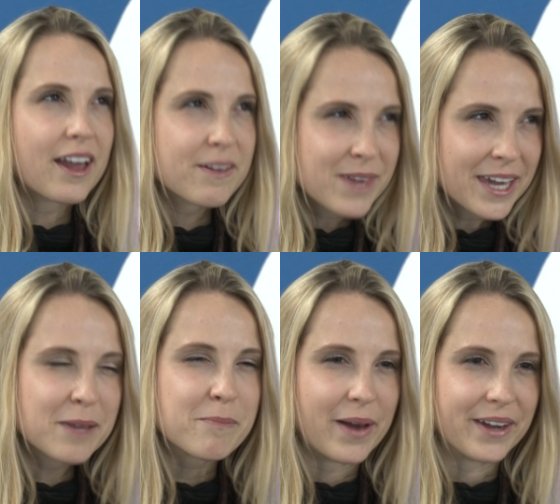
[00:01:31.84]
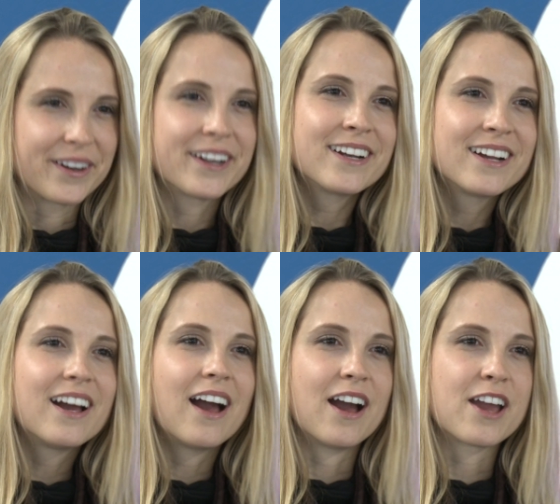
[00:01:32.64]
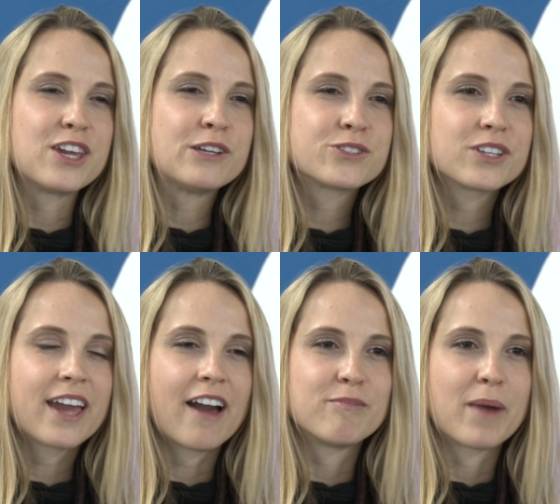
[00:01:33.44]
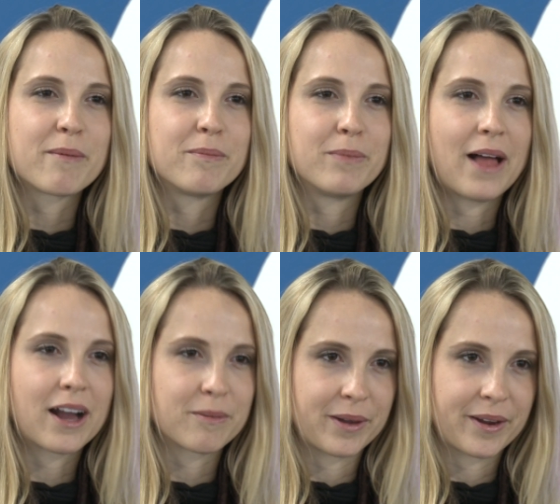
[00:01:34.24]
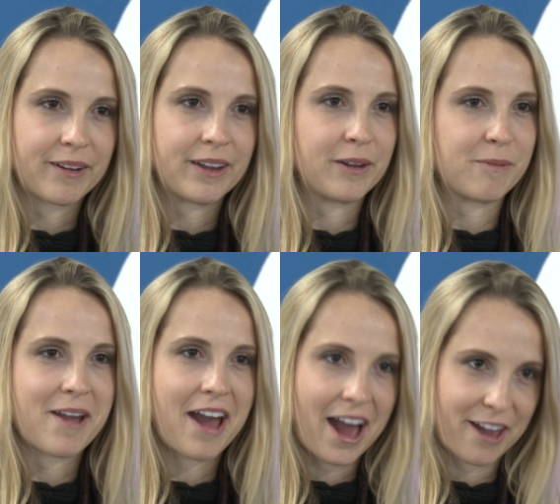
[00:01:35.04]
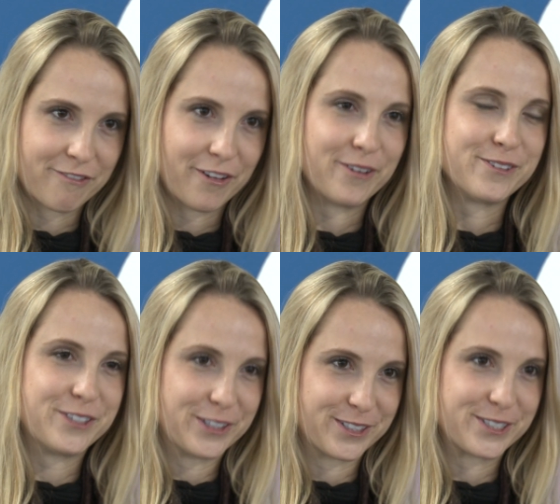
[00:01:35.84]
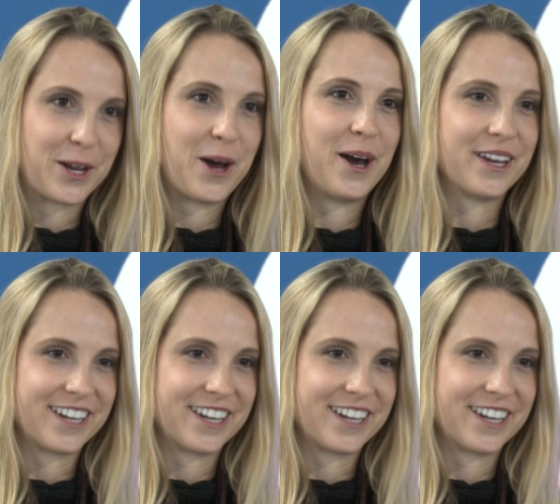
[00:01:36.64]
I'm getting better. I usually have my Blackberry or my iPhone turned on,